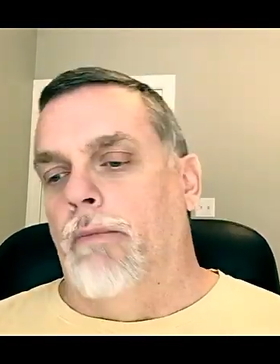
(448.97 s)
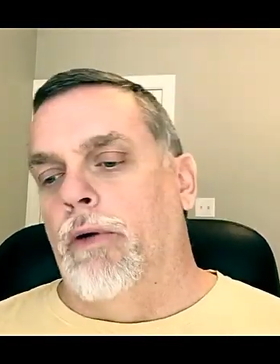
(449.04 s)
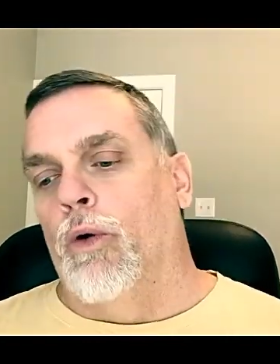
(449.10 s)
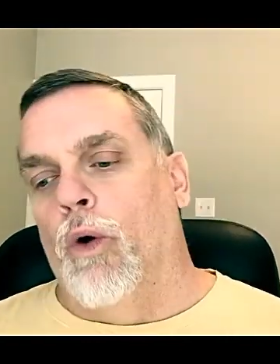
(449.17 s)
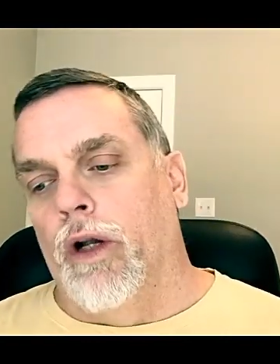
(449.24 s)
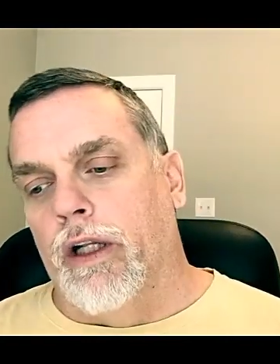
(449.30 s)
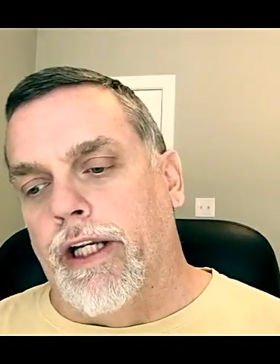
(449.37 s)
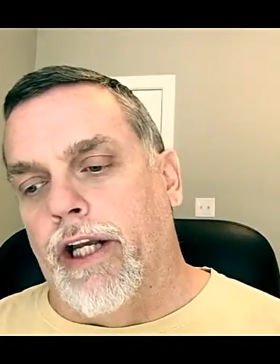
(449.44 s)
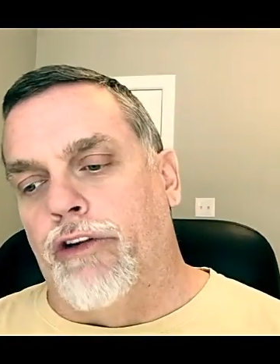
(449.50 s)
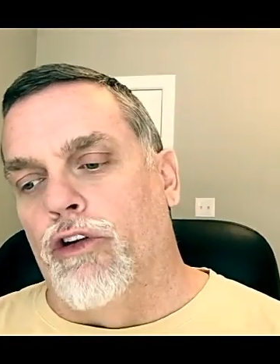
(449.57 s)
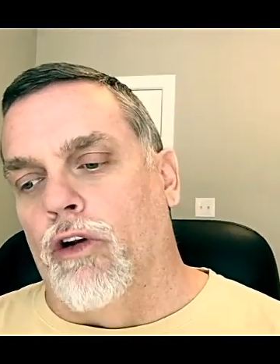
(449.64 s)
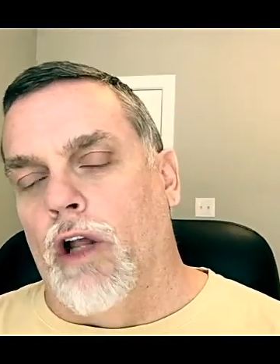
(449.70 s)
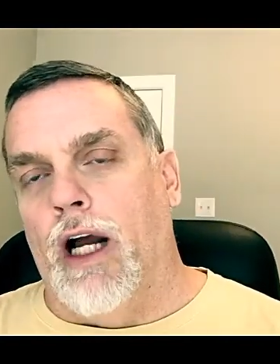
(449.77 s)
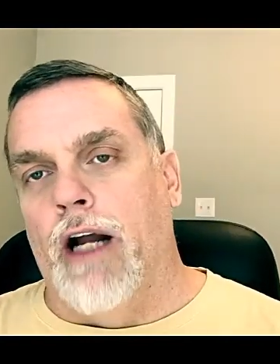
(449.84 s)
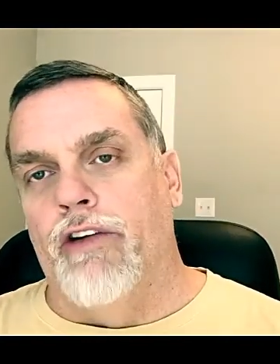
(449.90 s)
But go ahead and get
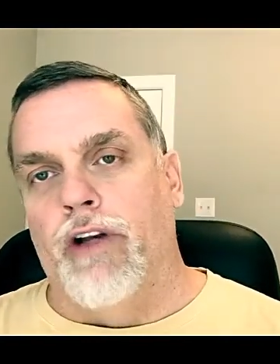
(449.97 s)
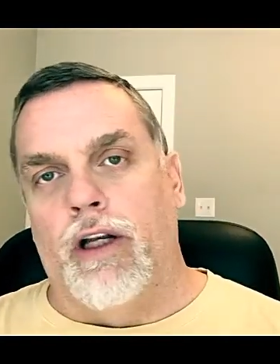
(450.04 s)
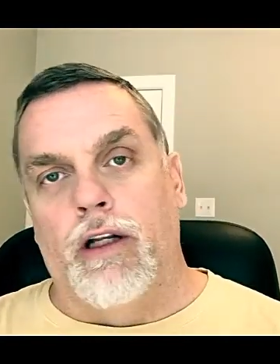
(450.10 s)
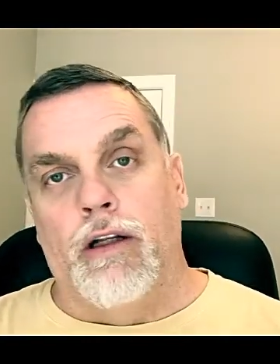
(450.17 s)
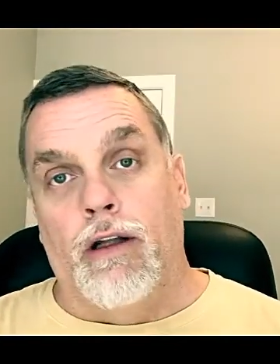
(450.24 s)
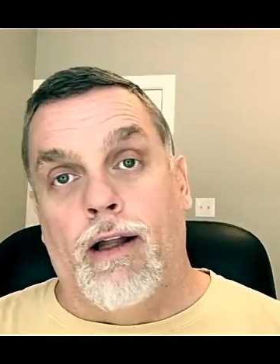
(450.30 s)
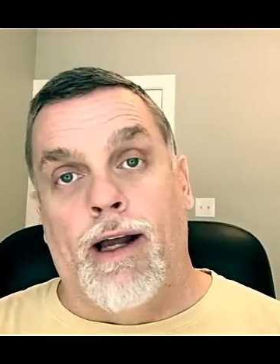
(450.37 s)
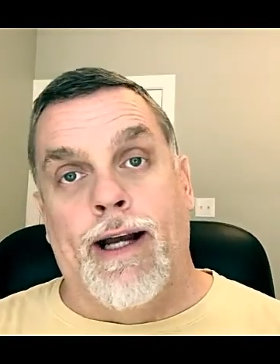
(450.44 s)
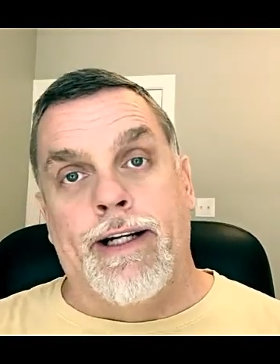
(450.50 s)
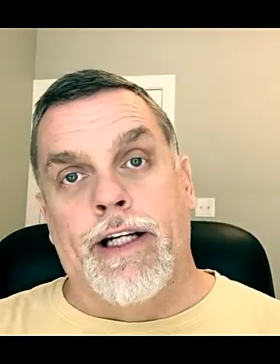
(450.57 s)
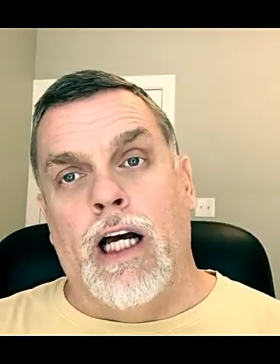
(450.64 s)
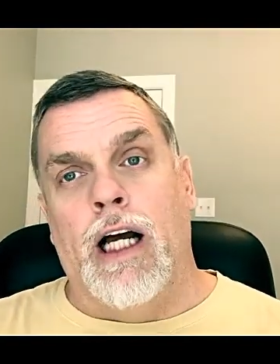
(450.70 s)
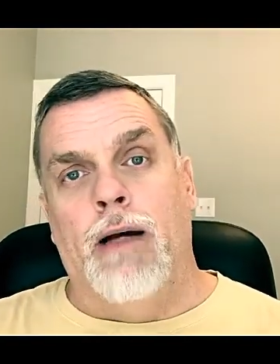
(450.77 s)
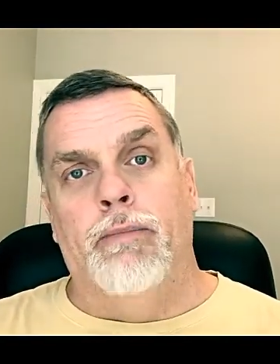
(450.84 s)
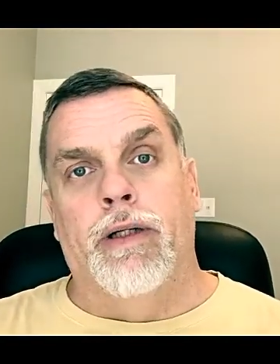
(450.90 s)
your lodging lined
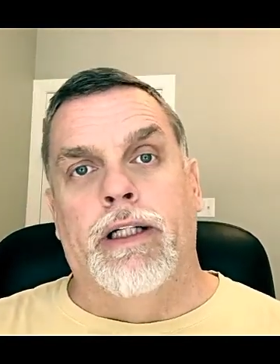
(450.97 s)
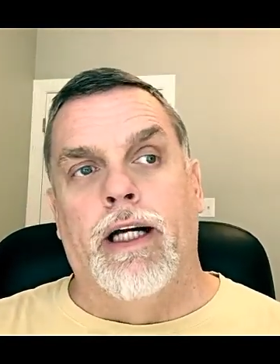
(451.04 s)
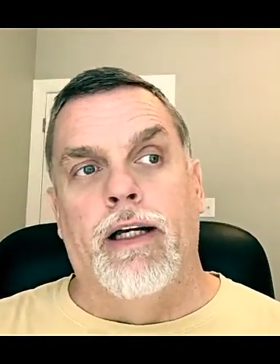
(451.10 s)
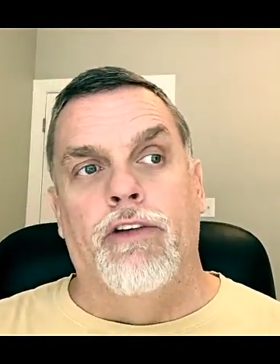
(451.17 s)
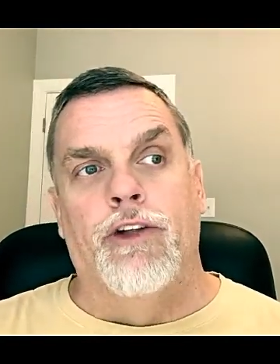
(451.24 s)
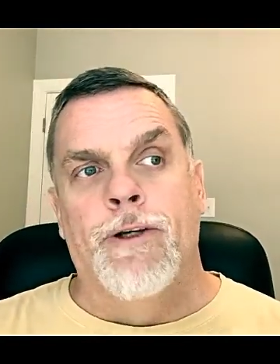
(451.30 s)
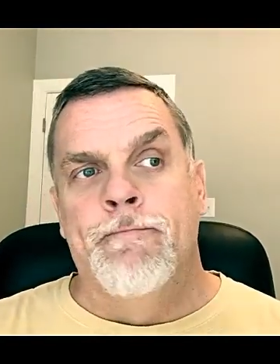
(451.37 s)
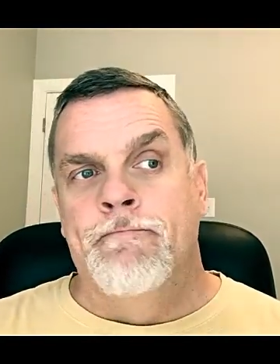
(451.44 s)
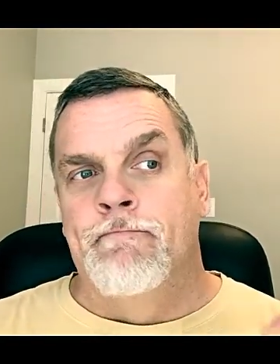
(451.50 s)
up because,